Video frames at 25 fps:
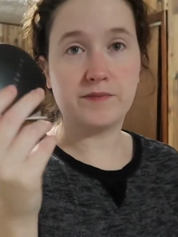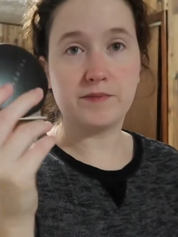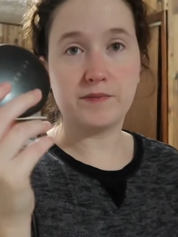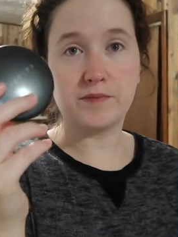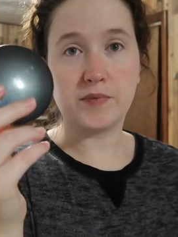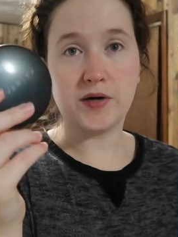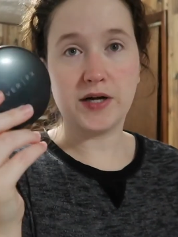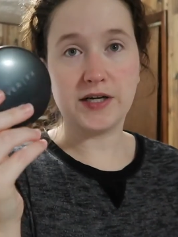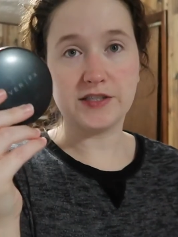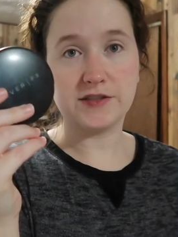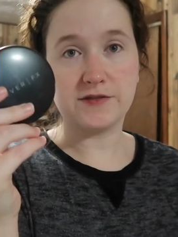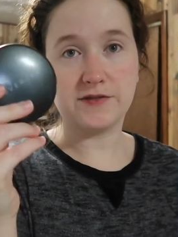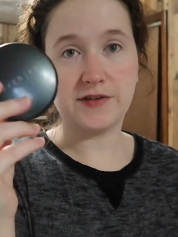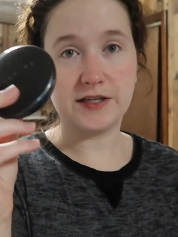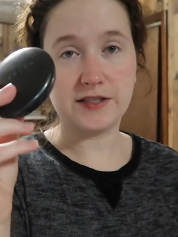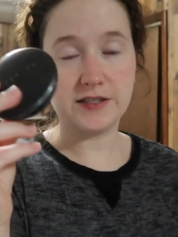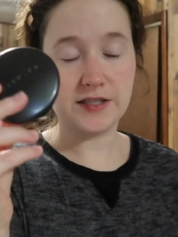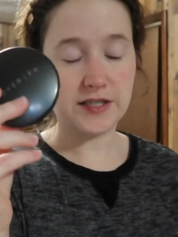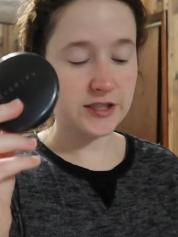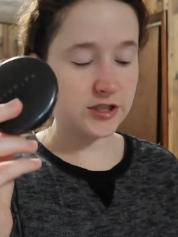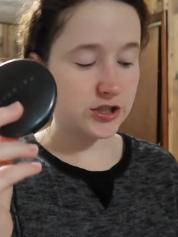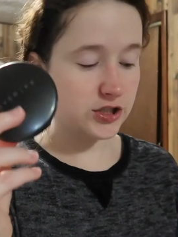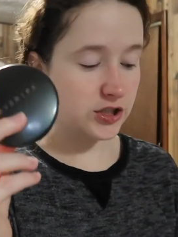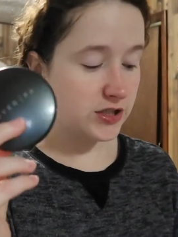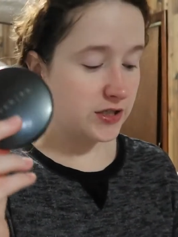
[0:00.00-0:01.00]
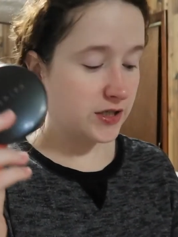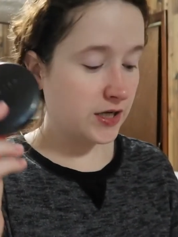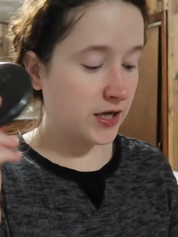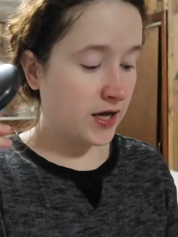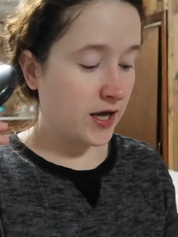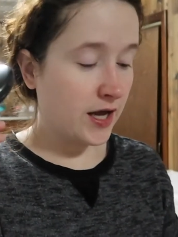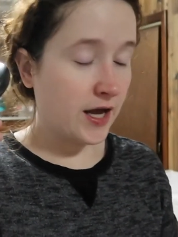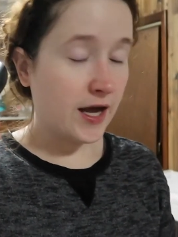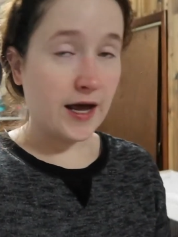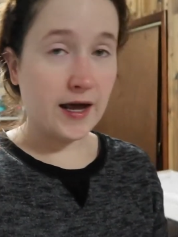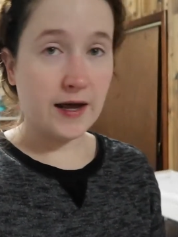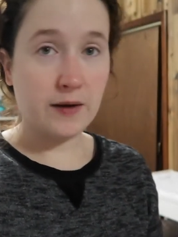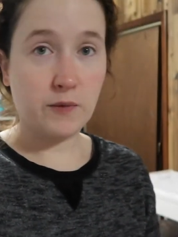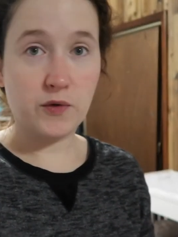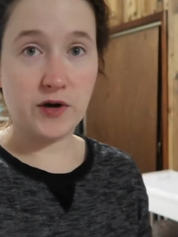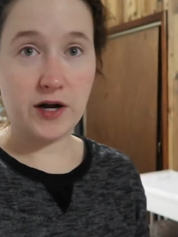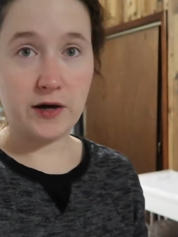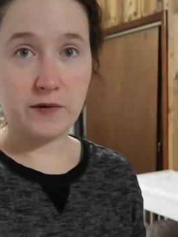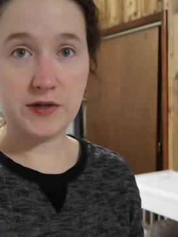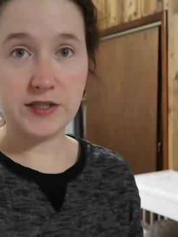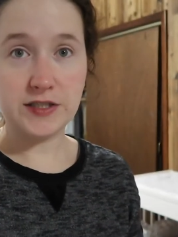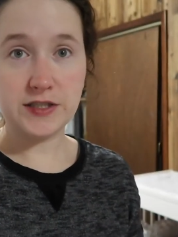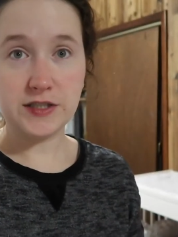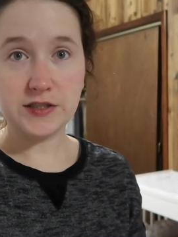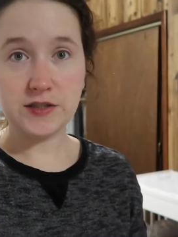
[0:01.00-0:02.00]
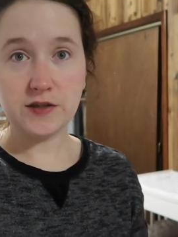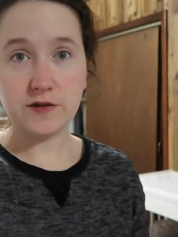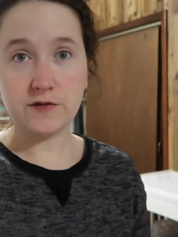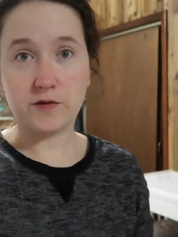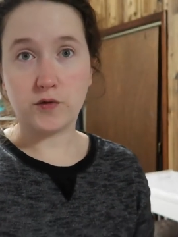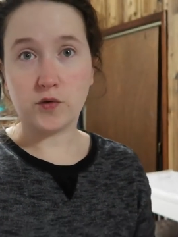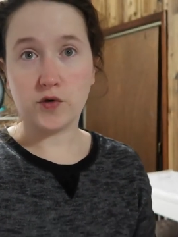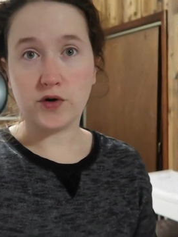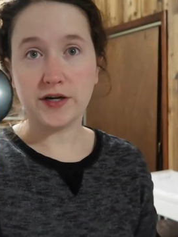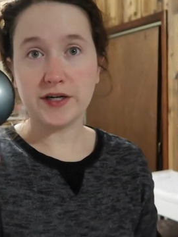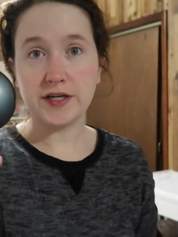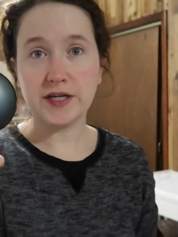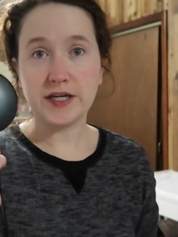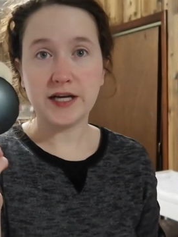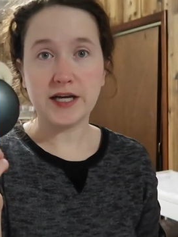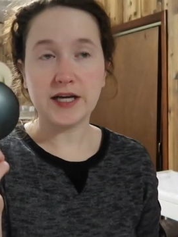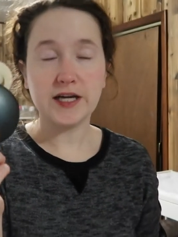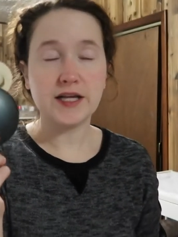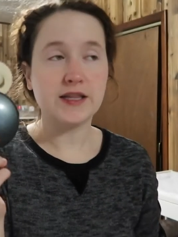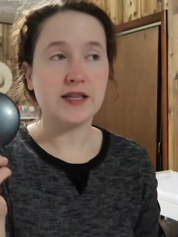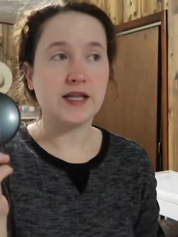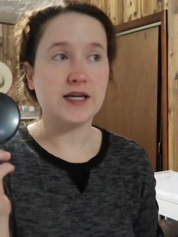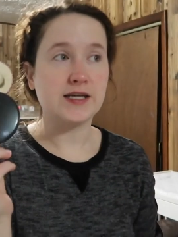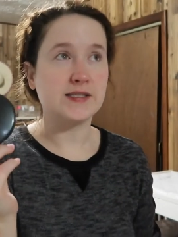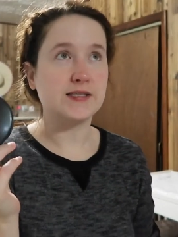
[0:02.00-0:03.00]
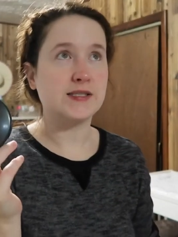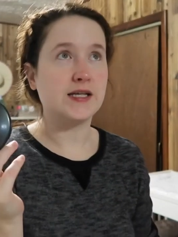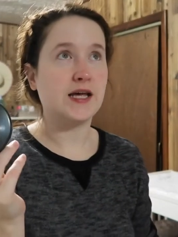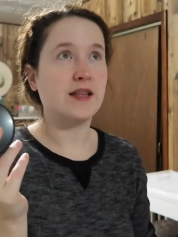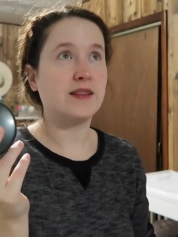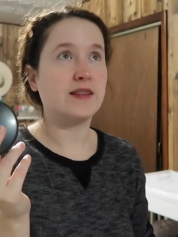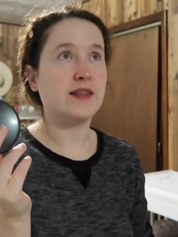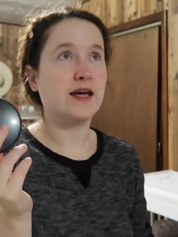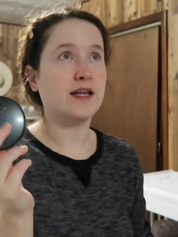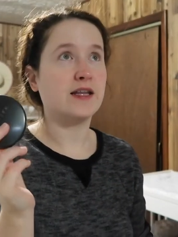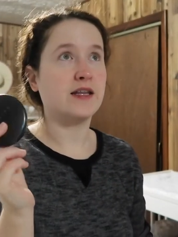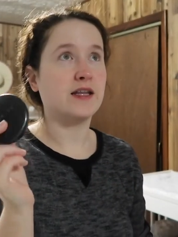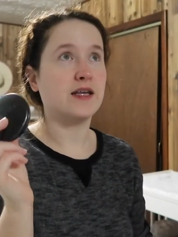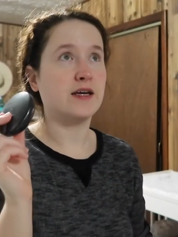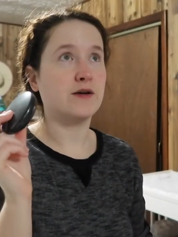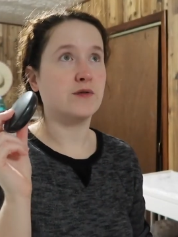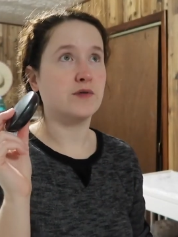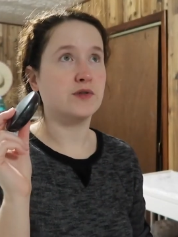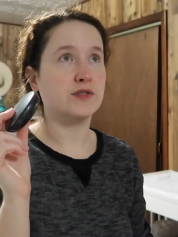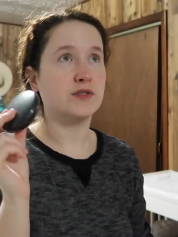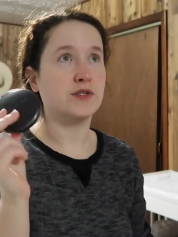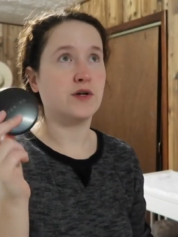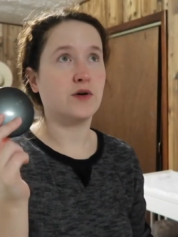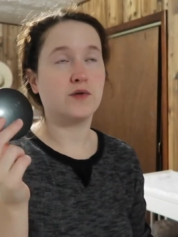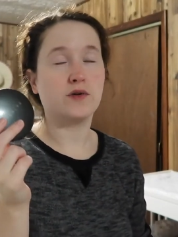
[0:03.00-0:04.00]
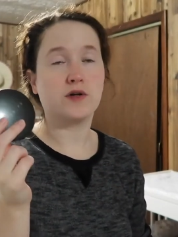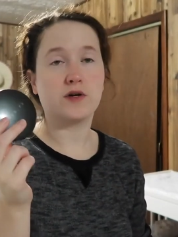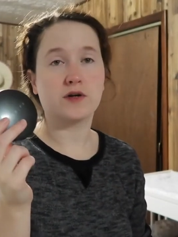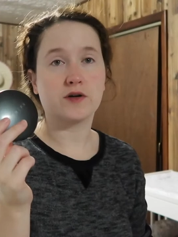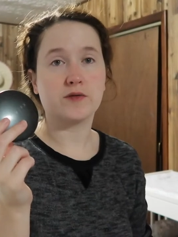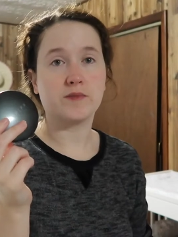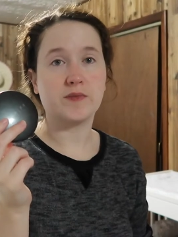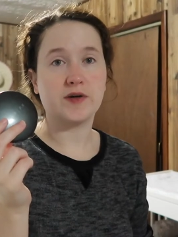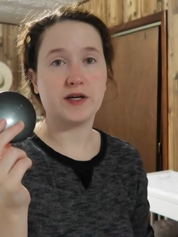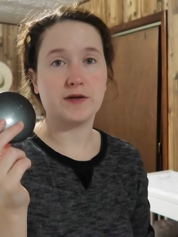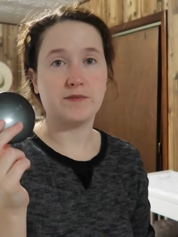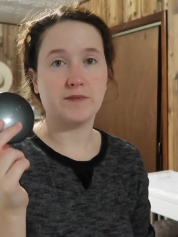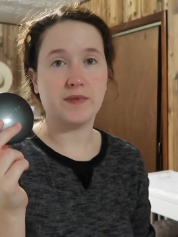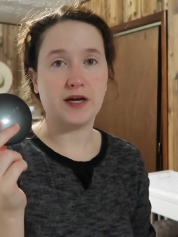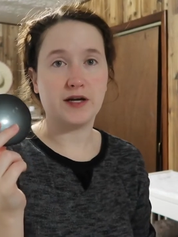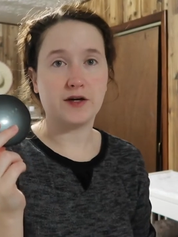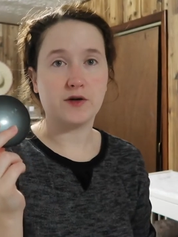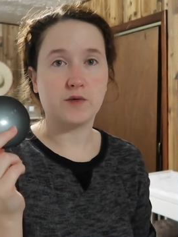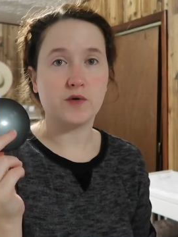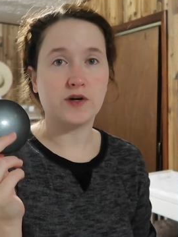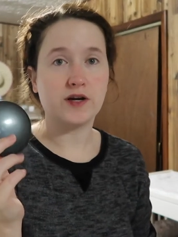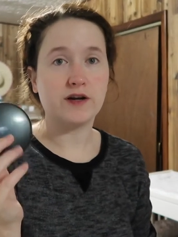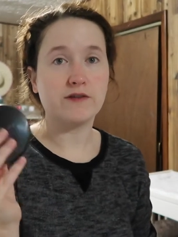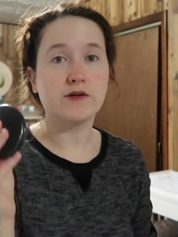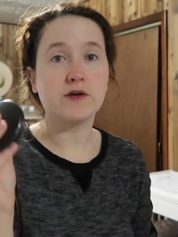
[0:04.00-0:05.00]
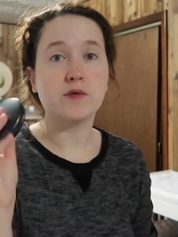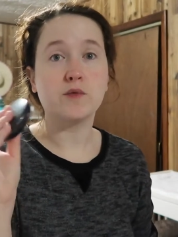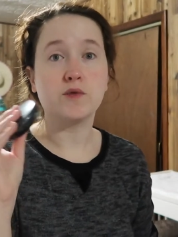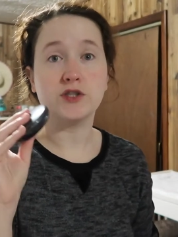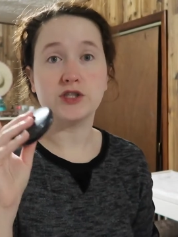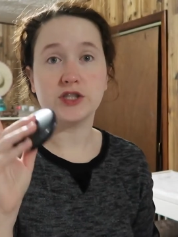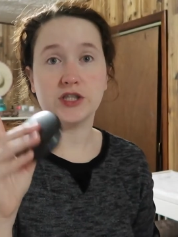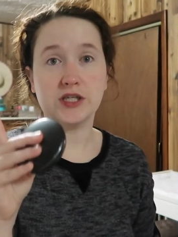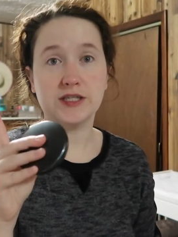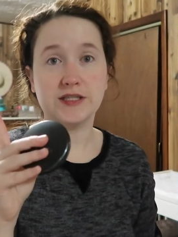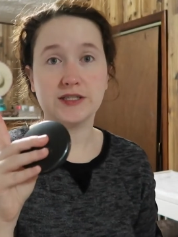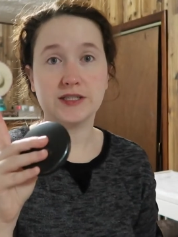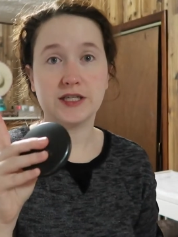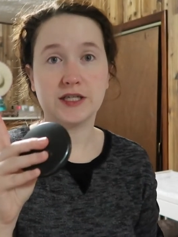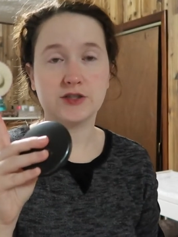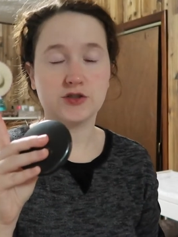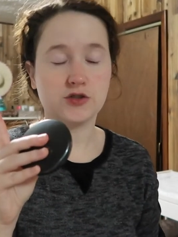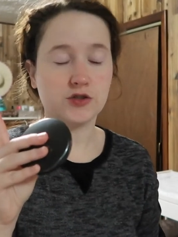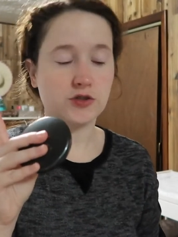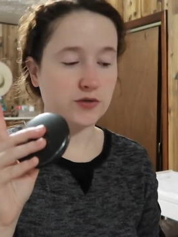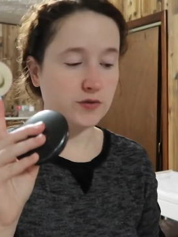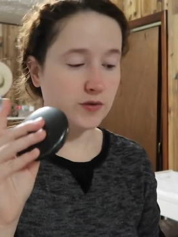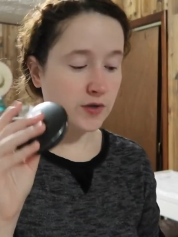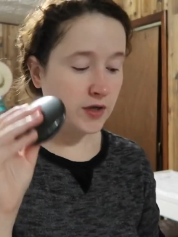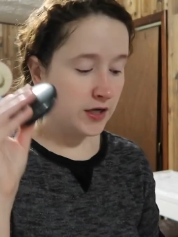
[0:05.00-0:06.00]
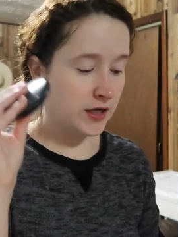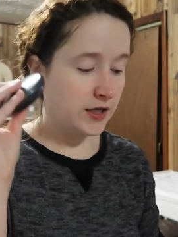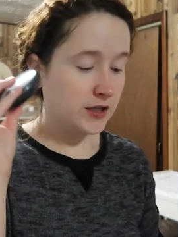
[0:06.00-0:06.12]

pressed foundation. And when I went to Sephora to get it, they said that it was no longer being made or whatever, which is not true.